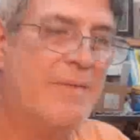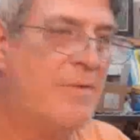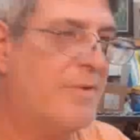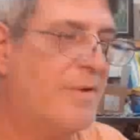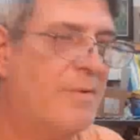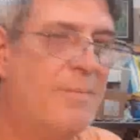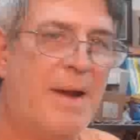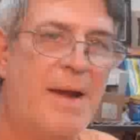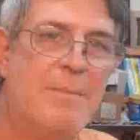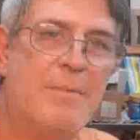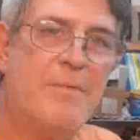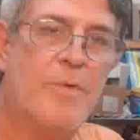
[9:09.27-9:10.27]
If you've never
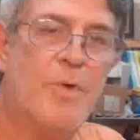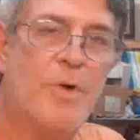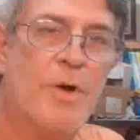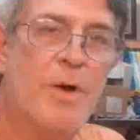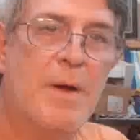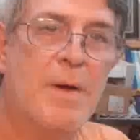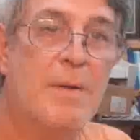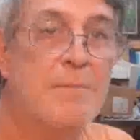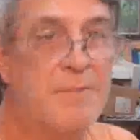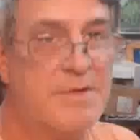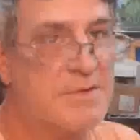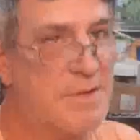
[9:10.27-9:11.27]
painted before,
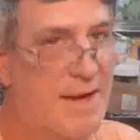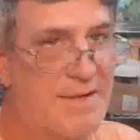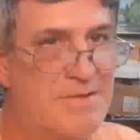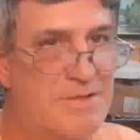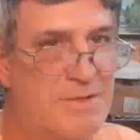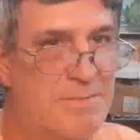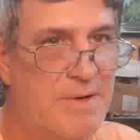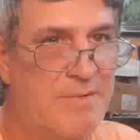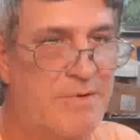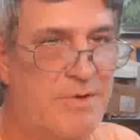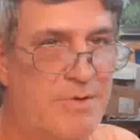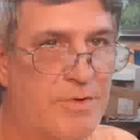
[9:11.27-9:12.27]
this class is going to be
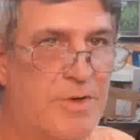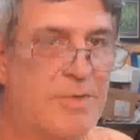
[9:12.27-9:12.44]
for you,